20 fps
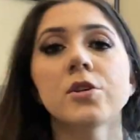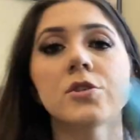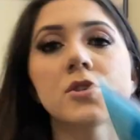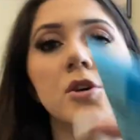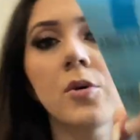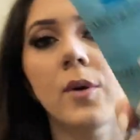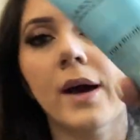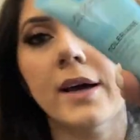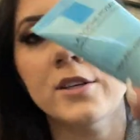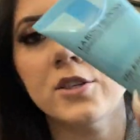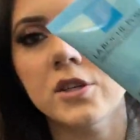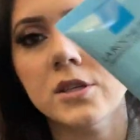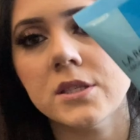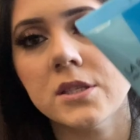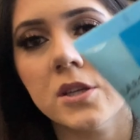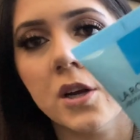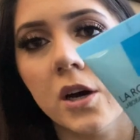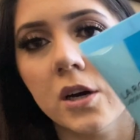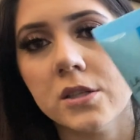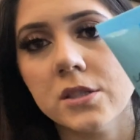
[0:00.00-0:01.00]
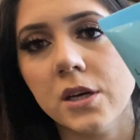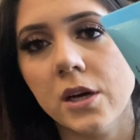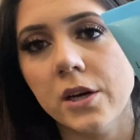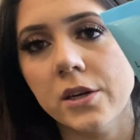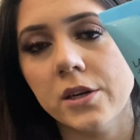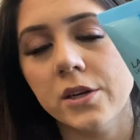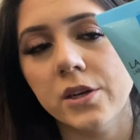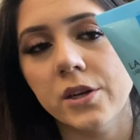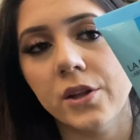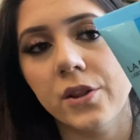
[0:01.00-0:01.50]
So I just stocked
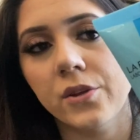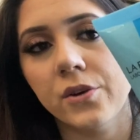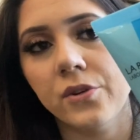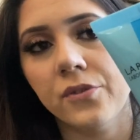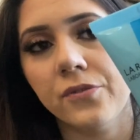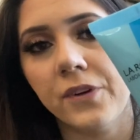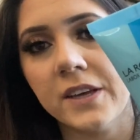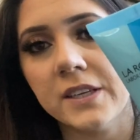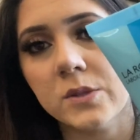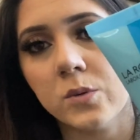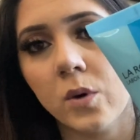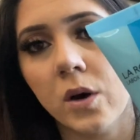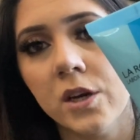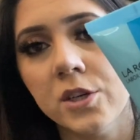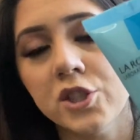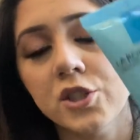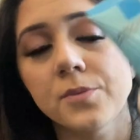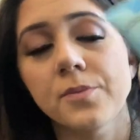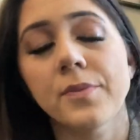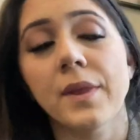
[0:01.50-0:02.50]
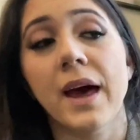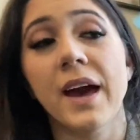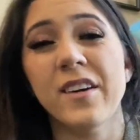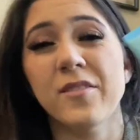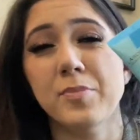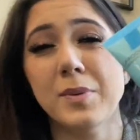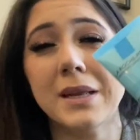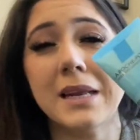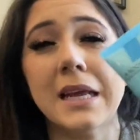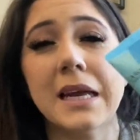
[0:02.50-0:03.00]
on another face wash. I've
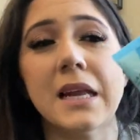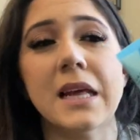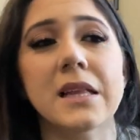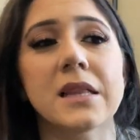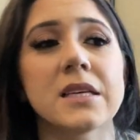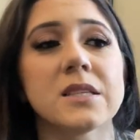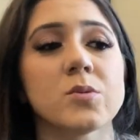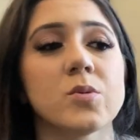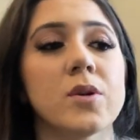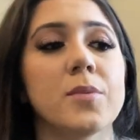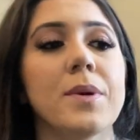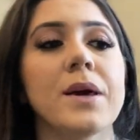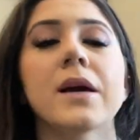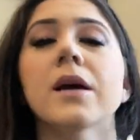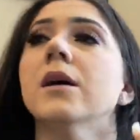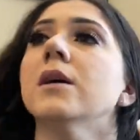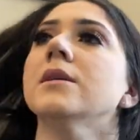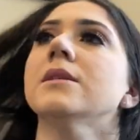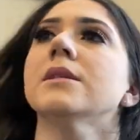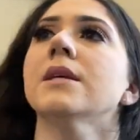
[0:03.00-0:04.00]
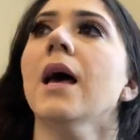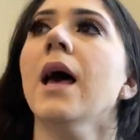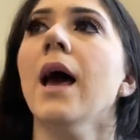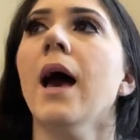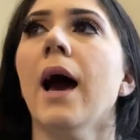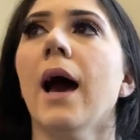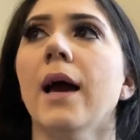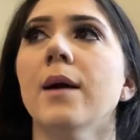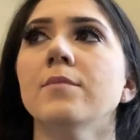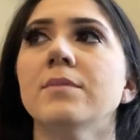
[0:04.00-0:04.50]
been needing this one because
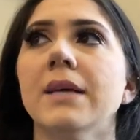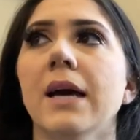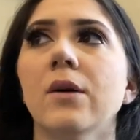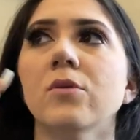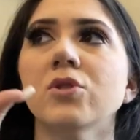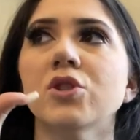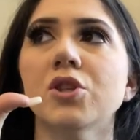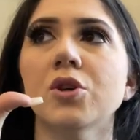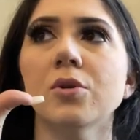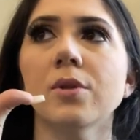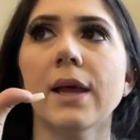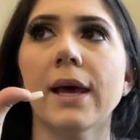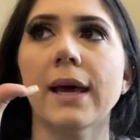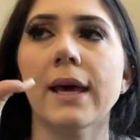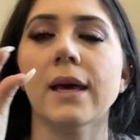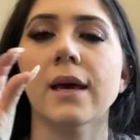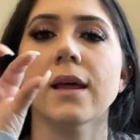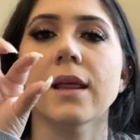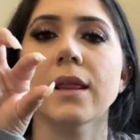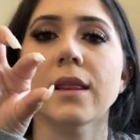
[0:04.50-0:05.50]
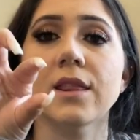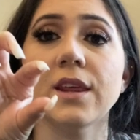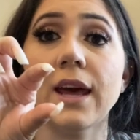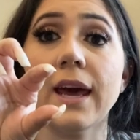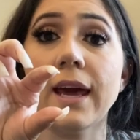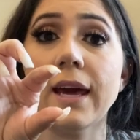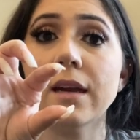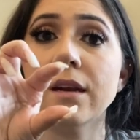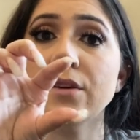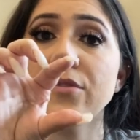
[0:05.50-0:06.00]
I'm down to like the
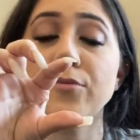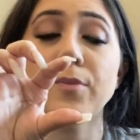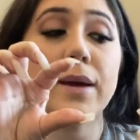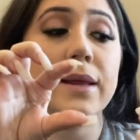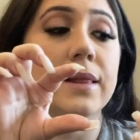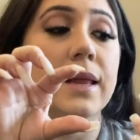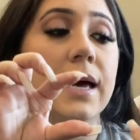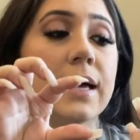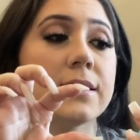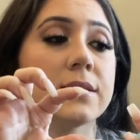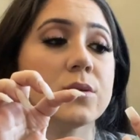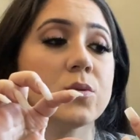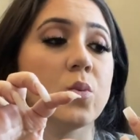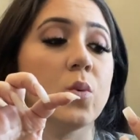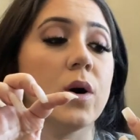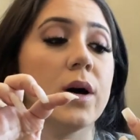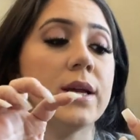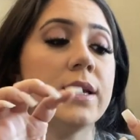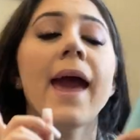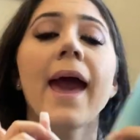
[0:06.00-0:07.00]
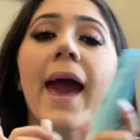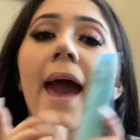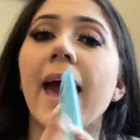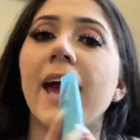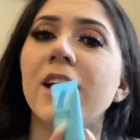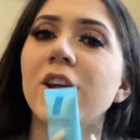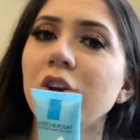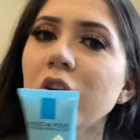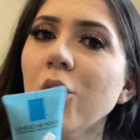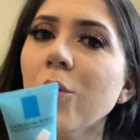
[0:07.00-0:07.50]
end of my last one.
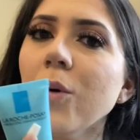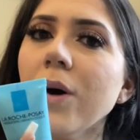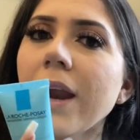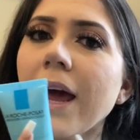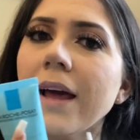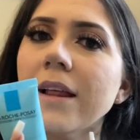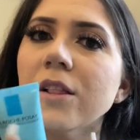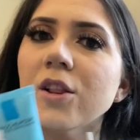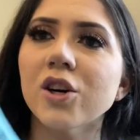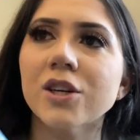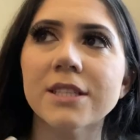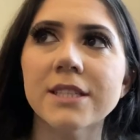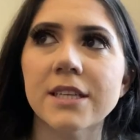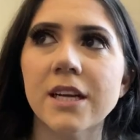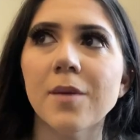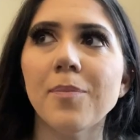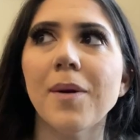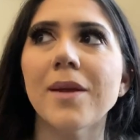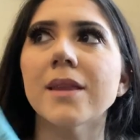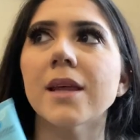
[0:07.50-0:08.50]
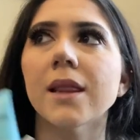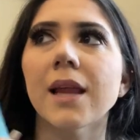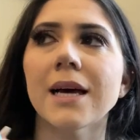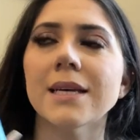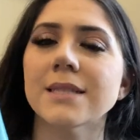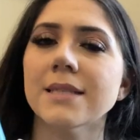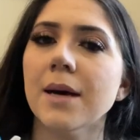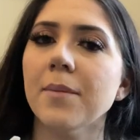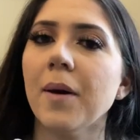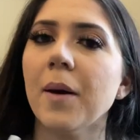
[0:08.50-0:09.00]
And you know what? I looked it up and the
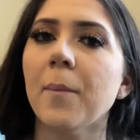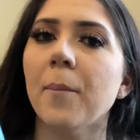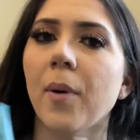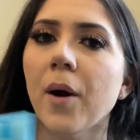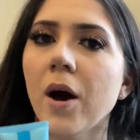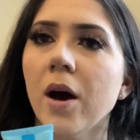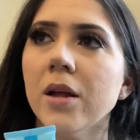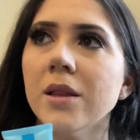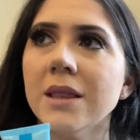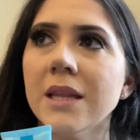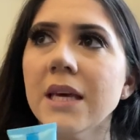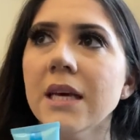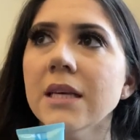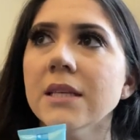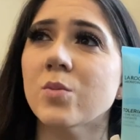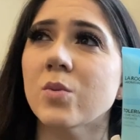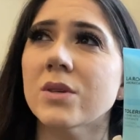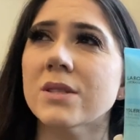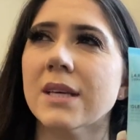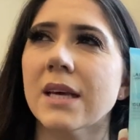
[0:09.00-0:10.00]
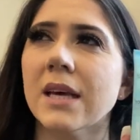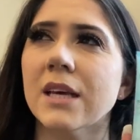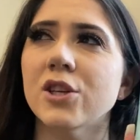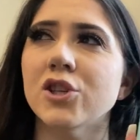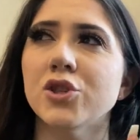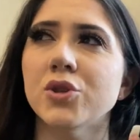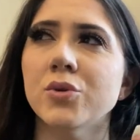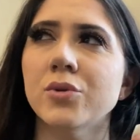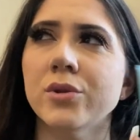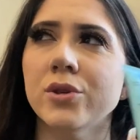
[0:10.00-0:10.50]
last time I bought these was like in
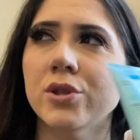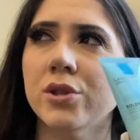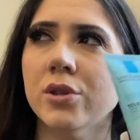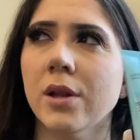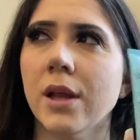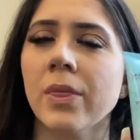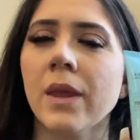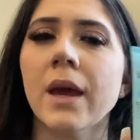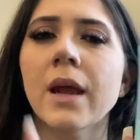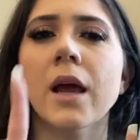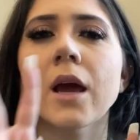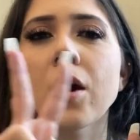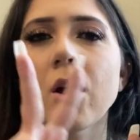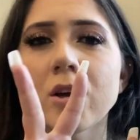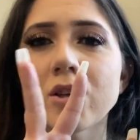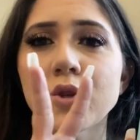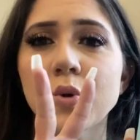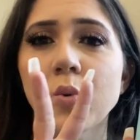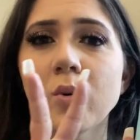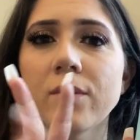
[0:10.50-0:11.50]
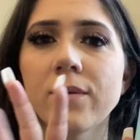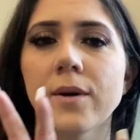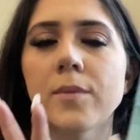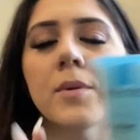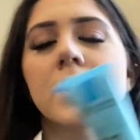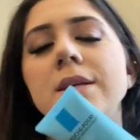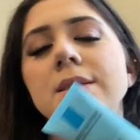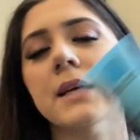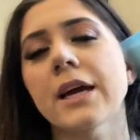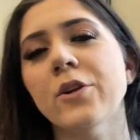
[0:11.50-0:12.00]
June or July. And I got two of them
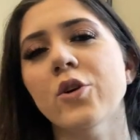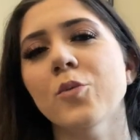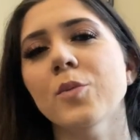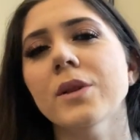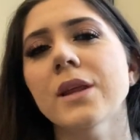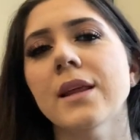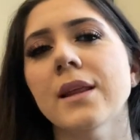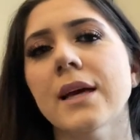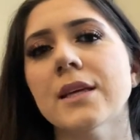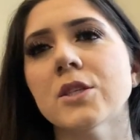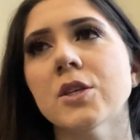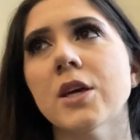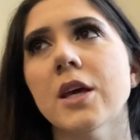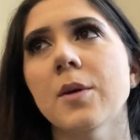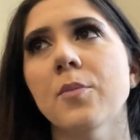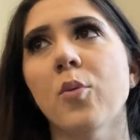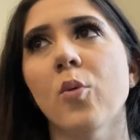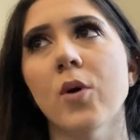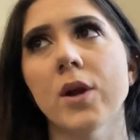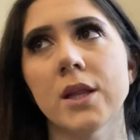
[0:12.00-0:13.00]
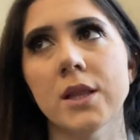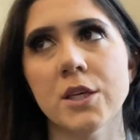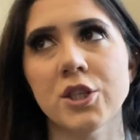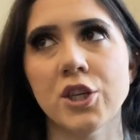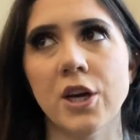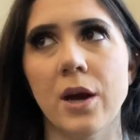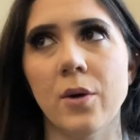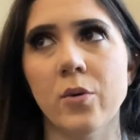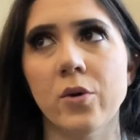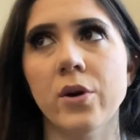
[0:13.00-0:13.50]
because I normally like to keep one in the
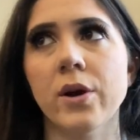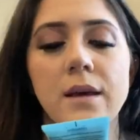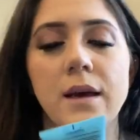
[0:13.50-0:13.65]
shower